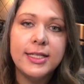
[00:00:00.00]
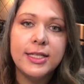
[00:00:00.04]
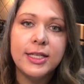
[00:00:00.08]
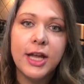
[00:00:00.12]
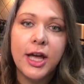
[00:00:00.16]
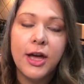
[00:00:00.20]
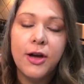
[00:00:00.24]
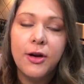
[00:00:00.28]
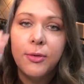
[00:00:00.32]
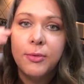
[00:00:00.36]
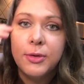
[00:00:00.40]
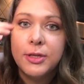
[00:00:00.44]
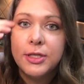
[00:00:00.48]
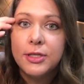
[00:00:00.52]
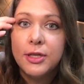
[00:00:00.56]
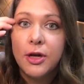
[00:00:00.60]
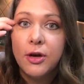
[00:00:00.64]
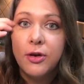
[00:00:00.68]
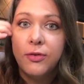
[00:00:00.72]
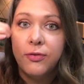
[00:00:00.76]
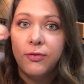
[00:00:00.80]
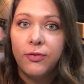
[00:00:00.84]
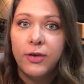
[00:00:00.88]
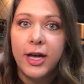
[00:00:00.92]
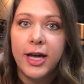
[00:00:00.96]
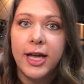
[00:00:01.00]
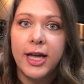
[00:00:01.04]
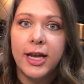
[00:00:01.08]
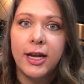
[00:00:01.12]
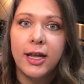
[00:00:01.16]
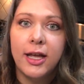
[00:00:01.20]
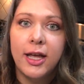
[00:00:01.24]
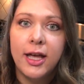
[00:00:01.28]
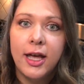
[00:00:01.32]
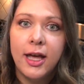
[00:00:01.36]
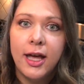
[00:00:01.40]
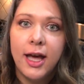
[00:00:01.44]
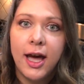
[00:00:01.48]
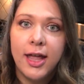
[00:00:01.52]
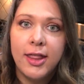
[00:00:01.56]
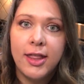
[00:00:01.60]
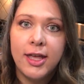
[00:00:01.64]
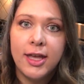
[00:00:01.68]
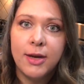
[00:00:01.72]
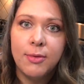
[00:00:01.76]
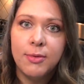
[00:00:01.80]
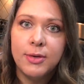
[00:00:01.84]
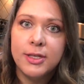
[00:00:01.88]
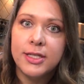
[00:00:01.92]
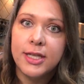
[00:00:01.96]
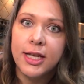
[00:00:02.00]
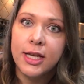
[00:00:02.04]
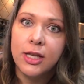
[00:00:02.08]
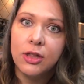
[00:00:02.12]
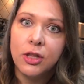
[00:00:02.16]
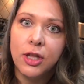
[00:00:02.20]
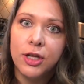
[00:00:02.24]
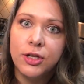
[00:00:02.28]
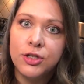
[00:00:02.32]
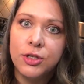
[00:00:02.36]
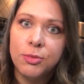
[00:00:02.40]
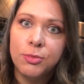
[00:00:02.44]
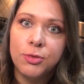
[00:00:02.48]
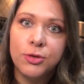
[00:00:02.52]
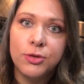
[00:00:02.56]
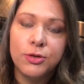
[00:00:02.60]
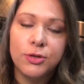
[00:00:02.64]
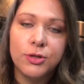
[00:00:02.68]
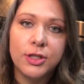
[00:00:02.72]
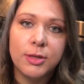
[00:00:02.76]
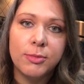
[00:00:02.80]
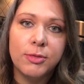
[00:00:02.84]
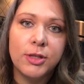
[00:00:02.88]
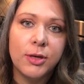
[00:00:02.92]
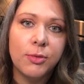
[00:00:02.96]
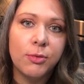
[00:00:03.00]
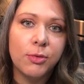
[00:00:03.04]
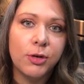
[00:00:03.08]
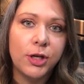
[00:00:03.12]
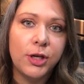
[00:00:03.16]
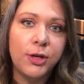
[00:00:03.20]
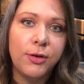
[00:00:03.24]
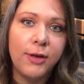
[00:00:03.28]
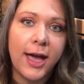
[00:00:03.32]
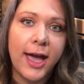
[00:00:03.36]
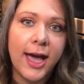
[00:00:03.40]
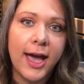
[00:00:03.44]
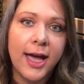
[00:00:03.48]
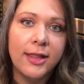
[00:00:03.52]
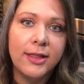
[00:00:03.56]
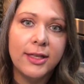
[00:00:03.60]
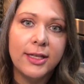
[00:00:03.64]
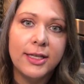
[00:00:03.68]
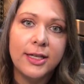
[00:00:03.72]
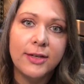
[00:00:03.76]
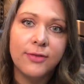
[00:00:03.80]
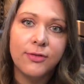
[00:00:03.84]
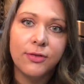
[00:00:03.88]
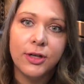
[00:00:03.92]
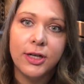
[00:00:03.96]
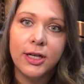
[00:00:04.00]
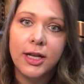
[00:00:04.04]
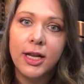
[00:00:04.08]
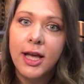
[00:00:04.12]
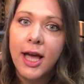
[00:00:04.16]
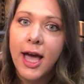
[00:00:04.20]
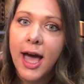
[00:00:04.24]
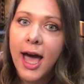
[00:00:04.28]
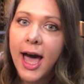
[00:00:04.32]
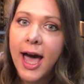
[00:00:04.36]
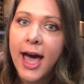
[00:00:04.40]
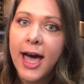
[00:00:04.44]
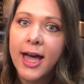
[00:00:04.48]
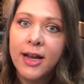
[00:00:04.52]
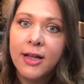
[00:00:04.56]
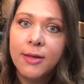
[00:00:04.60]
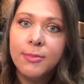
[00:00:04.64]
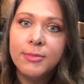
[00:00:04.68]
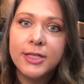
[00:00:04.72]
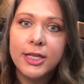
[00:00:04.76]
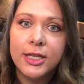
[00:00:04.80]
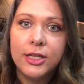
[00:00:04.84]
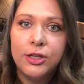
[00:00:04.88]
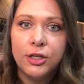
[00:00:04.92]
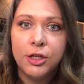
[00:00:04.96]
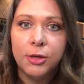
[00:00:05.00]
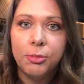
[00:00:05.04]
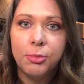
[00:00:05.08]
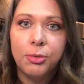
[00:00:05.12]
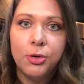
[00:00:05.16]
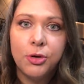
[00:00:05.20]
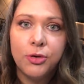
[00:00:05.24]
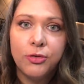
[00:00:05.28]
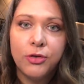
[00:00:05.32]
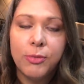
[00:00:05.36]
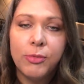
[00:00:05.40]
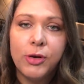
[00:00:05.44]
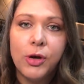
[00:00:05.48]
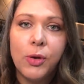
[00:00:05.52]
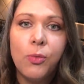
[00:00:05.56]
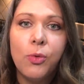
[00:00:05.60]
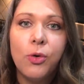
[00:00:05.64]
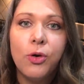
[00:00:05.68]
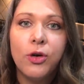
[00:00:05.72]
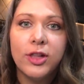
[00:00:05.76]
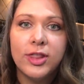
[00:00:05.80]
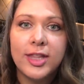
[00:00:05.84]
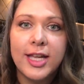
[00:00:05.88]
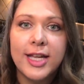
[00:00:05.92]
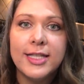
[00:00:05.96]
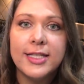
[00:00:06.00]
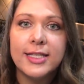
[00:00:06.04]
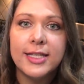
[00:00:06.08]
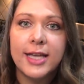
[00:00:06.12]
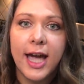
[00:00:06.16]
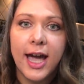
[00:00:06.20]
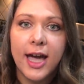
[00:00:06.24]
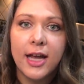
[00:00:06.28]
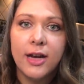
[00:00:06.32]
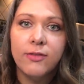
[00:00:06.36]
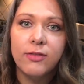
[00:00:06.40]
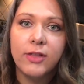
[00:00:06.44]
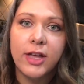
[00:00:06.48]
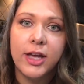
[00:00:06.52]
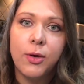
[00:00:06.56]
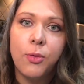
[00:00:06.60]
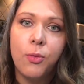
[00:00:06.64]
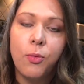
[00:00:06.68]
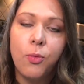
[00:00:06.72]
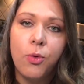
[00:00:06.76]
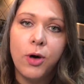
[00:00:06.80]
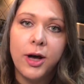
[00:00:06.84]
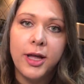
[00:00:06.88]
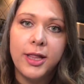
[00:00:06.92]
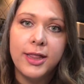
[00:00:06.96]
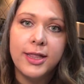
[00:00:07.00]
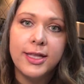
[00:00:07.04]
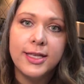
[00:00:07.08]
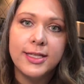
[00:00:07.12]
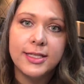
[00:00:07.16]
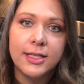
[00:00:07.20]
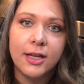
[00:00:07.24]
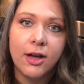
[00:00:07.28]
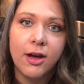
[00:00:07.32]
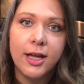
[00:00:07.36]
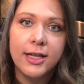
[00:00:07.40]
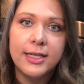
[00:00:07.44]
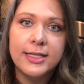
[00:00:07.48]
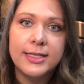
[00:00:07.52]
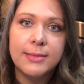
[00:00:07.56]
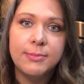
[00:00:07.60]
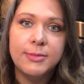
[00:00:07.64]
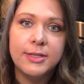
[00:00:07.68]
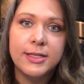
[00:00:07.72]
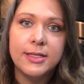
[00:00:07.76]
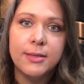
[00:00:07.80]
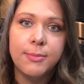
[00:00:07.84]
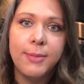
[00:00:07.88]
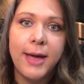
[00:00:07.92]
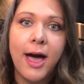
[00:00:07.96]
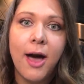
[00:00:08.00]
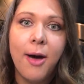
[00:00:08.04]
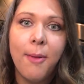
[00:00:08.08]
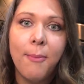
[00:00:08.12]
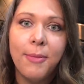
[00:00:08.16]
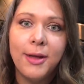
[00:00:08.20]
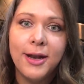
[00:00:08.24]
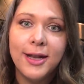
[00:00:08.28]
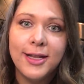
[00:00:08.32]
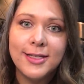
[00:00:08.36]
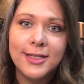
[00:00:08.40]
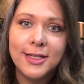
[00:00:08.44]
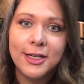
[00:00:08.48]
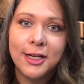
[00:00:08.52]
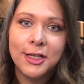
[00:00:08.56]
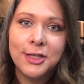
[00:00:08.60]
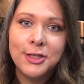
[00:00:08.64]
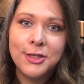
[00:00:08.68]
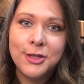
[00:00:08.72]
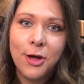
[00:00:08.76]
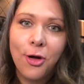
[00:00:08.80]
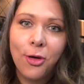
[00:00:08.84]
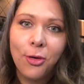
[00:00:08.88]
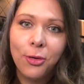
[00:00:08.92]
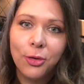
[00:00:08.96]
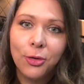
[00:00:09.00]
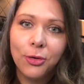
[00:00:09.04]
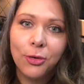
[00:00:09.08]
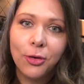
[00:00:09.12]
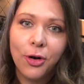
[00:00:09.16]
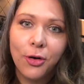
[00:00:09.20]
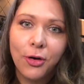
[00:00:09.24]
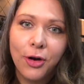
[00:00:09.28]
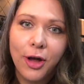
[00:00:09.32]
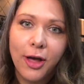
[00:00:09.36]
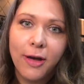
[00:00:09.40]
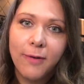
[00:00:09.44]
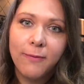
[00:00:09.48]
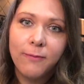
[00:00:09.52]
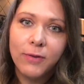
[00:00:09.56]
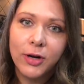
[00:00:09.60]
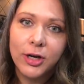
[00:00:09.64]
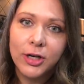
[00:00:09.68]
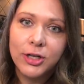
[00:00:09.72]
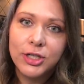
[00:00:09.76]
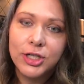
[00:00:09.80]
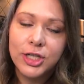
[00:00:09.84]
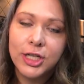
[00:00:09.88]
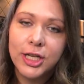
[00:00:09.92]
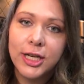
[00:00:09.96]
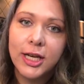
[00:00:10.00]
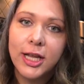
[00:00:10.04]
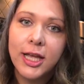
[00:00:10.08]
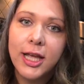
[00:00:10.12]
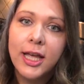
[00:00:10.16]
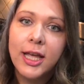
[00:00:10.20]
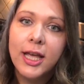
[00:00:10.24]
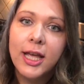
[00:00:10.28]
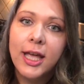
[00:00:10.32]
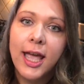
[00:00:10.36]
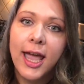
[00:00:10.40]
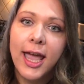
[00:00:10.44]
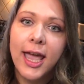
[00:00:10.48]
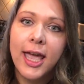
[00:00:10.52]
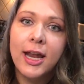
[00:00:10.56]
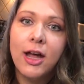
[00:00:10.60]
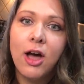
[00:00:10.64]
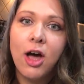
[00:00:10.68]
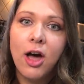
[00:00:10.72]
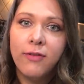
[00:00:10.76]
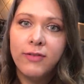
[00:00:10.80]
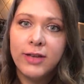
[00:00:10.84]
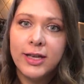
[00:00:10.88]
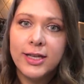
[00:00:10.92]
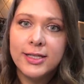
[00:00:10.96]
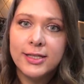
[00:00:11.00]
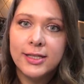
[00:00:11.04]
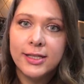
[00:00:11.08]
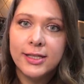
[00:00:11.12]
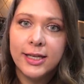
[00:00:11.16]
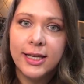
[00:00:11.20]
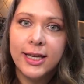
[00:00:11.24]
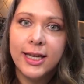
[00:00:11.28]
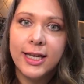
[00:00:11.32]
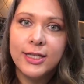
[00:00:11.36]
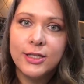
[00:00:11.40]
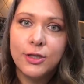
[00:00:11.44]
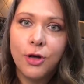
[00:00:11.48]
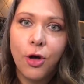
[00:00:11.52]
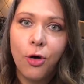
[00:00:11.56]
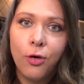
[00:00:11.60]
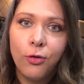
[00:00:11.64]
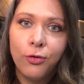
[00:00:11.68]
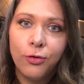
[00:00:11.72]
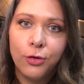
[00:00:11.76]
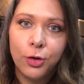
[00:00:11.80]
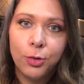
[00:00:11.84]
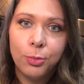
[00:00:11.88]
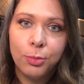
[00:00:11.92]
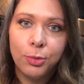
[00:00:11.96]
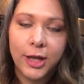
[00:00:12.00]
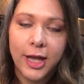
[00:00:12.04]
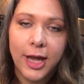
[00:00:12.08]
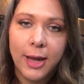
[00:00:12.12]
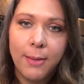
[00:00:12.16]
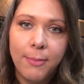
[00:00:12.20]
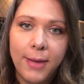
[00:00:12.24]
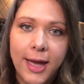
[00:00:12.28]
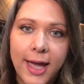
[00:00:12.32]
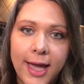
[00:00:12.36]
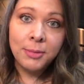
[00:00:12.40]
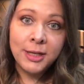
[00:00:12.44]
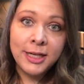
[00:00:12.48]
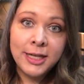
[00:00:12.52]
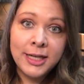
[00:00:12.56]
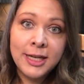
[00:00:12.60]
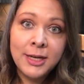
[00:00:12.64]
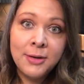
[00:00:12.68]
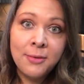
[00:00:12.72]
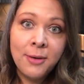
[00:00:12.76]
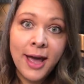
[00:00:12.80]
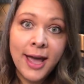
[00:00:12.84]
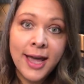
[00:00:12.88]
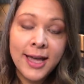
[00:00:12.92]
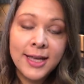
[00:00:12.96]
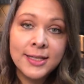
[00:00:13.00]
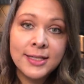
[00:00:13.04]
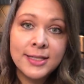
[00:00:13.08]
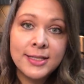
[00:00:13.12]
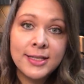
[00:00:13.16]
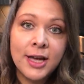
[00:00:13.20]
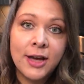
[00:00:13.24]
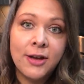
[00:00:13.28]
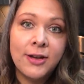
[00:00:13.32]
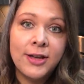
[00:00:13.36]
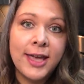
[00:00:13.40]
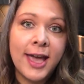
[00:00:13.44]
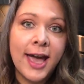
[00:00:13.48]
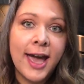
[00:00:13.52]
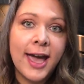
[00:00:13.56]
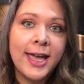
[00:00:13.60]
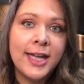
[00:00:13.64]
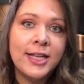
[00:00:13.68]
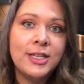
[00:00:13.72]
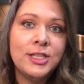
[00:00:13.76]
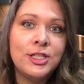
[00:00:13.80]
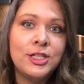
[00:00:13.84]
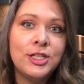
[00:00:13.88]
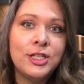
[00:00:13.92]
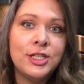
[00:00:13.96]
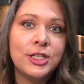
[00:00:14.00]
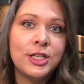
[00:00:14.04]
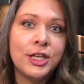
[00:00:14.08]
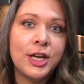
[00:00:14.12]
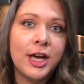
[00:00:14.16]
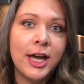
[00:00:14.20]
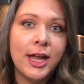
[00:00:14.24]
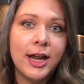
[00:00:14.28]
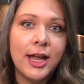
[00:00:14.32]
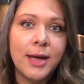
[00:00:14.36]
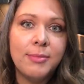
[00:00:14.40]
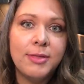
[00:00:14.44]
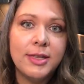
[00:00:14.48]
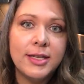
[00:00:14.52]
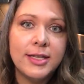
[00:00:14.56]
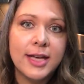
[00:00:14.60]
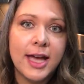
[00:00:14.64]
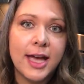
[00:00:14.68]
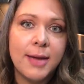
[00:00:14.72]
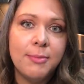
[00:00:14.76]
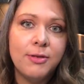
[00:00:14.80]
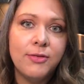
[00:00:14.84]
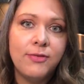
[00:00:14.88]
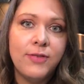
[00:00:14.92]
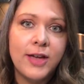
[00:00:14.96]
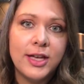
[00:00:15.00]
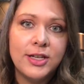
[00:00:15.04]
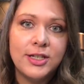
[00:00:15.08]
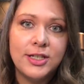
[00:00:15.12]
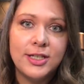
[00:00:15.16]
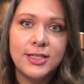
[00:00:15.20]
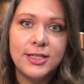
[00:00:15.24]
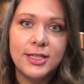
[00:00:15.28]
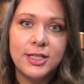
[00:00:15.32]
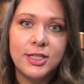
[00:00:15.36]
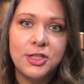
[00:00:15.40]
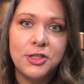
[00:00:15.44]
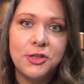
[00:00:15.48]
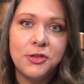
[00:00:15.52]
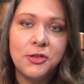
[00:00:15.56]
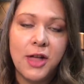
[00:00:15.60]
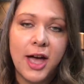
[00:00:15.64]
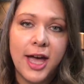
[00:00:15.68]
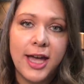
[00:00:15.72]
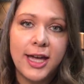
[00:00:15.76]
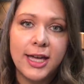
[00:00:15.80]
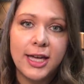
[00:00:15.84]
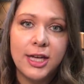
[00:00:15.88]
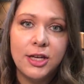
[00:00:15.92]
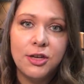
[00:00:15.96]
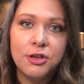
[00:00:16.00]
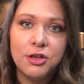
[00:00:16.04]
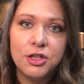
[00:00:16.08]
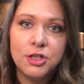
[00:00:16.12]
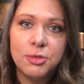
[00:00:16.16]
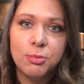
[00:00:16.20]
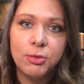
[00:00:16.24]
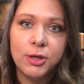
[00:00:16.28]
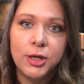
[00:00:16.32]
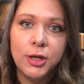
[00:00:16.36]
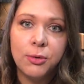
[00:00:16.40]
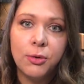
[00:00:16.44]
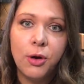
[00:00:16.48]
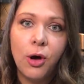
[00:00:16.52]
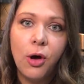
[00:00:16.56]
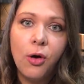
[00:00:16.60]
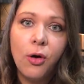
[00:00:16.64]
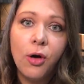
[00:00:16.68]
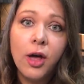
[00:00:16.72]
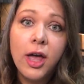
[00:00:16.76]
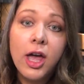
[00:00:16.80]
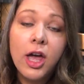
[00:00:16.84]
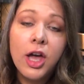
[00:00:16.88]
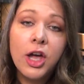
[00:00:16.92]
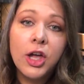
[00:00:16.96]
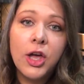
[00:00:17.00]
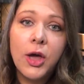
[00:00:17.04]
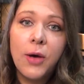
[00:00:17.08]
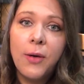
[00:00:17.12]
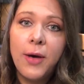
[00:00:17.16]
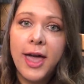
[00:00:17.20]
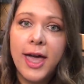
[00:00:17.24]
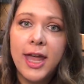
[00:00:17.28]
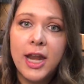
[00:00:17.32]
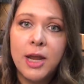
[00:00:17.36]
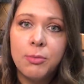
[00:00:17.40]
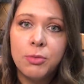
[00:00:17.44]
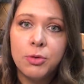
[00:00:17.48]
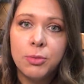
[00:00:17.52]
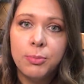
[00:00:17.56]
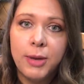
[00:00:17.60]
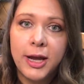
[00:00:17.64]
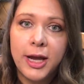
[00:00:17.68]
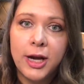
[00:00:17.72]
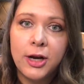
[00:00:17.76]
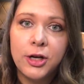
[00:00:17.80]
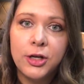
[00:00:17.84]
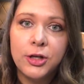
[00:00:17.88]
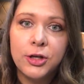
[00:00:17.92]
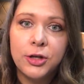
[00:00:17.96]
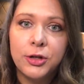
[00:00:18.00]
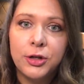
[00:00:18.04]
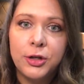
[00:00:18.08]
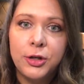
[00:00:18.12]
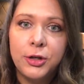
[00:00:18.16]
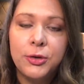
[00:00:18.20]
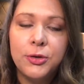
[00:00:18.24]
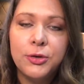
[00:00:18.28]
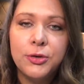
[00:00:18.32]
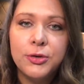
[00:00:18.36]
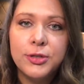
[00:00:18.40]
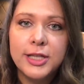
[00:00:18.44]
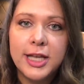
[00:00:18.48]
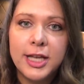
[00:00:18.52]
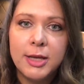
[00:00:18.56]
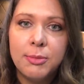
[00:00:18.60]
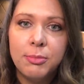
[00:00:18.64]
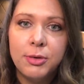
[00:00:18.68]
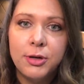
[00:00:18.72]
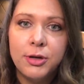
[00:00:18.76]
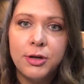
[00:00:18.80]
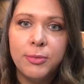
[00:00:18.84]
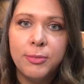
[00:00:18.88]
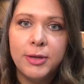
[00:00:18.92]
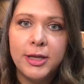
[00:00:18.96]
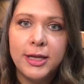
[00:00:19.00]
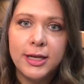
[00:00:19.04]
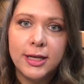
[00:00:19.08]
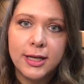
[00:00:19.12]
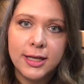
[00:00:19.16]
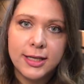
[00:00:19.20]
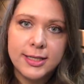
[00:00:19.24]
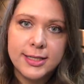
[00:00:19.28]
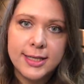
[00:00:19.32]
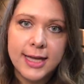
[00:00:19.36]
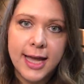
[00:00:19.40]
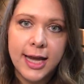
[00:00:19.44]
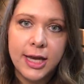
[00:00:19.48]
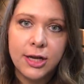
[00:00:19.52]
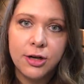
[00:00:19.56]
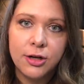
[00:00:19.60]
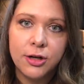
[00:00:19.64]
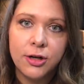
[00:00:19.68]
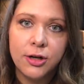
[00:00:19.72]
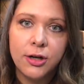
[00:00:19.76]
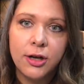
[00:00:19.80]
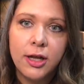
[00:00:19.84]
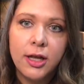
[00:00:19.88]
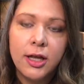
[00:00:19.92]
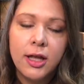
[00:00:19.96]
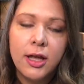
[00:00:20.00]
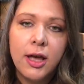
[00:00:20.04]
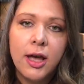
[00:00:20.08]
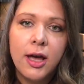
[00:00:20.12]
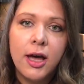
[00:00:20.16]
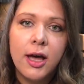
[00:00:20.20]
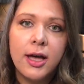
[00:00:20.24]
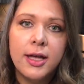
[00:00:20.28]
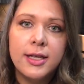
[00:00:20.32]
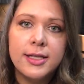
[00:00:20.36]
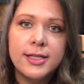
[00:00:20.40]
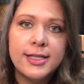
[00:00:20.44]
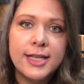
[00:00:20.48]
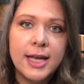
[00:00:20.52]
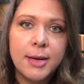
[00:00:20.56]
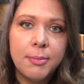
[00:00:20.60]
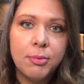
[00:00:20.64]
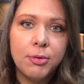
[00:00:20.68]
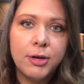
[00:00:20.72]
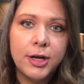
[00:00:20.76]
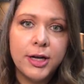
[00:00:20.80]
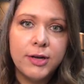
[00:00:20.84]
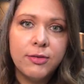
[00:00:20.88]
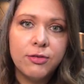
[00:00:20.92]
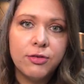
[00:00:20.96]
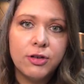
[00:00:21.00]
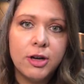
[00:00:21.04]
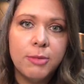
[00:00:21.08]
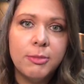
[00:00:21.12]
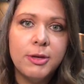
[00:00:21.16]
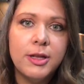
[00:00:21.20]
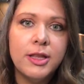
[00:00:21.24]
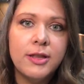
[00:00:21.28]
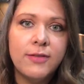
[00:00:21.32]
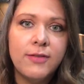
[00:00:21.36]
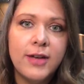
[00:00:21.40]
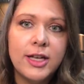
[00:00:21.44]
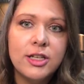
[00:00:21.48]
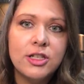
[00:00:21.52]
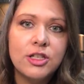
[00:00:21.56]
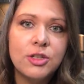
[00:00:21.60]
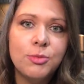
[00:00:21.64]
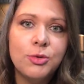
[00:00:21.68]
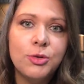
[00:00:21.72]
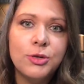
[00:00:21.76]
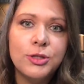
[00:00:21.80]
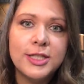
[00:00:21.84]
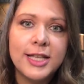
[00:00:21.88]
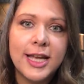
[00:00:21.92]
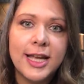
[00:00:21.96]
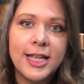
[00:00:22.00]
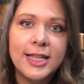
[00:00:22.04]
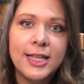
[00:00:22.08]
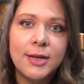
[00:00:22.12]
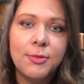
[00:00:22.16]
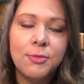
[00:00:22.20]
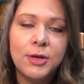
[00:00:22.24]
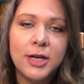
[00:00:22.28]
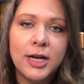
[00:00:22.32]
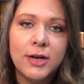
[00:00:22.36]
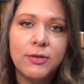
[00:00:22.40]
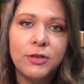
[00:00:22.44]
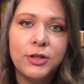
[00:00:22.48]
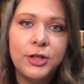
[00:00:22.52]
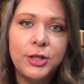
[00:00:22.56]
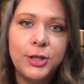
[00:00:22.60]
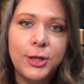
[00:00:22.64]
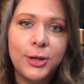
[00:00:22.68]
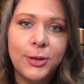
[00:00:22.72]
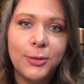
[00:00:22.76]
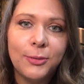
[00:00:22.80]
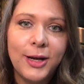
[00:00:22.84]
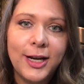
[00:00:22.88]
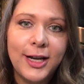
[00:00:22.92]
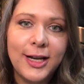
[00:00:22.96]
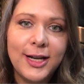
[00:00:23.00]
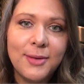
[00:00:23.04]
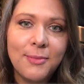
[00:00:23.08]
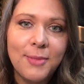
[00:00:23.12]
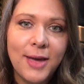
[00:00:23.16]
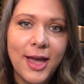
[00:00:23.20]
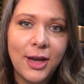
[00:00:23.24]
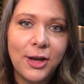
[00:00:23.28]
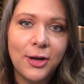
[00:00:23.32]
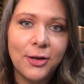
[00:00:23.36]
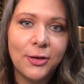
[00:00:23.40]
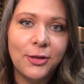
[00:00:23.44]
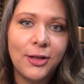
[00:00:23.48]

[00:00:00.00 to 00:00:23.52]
You know, it was so fun. I think it was like Lunchables or something where you had the different items and you could pull from it. Well, that's kind of like what this concept is about, but it's an adult grown up version. And obviously it's whole food plant based. Anyway, so yeah, it's just cut up the type of veggies that you like in your spring roll. Go ahead and prepare your noodles and put them in a container uh, separate from the vegetables. And then whenever you get ready to make your